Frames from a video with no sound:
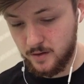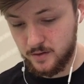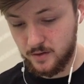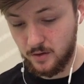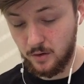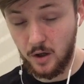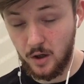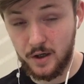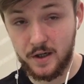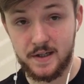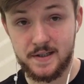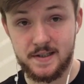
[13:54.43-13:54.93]

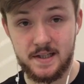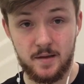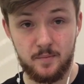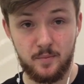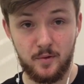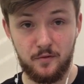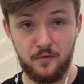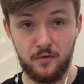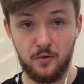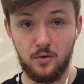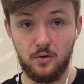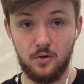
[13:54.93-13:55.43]
So like I said
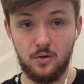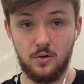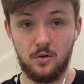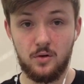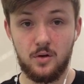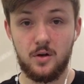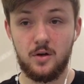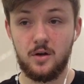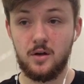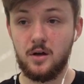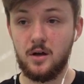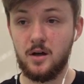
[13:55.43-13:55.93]
before,
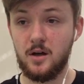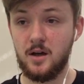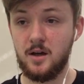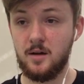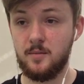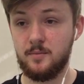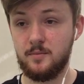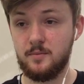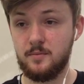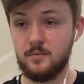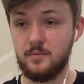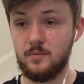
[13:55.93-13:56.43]

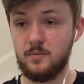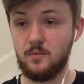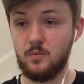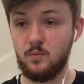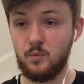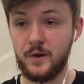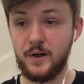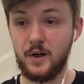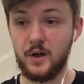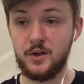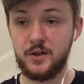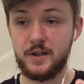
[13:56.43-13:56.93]

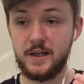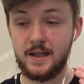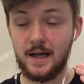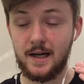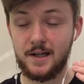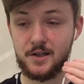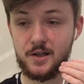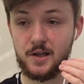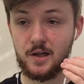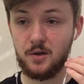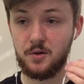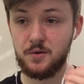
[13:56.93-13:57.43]
when I did
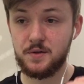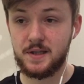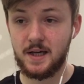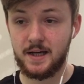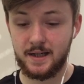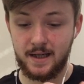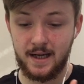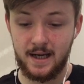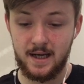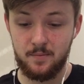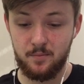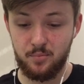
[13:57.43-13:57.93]
actually lose
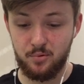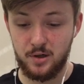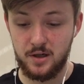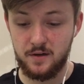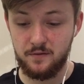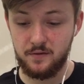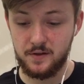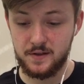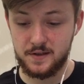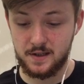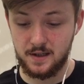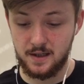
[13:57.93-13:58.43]
that game
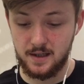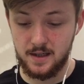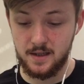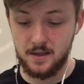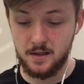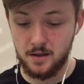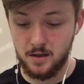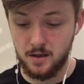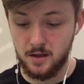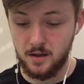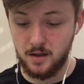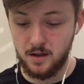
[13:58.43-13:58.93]
previously,
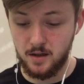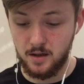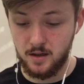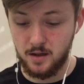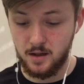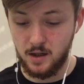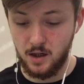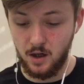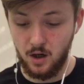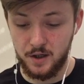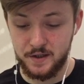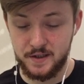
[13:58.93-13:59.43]

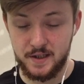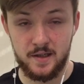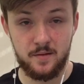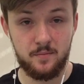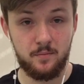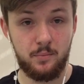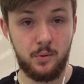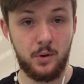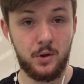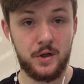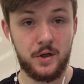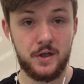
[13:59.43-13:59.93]
I
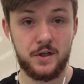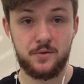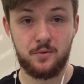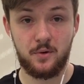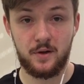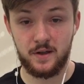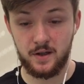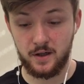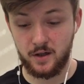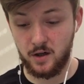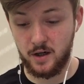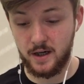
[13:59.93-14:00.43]
didn't punish
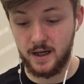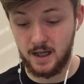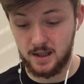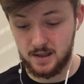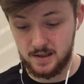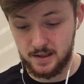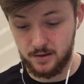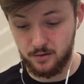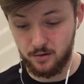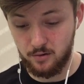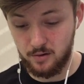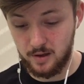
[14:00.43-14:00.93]
when the guy had
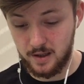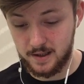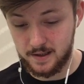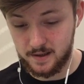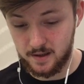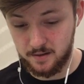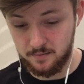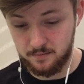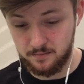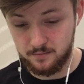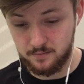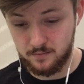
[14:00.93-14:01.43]
0
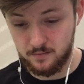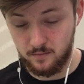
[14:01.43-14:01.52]
elixir,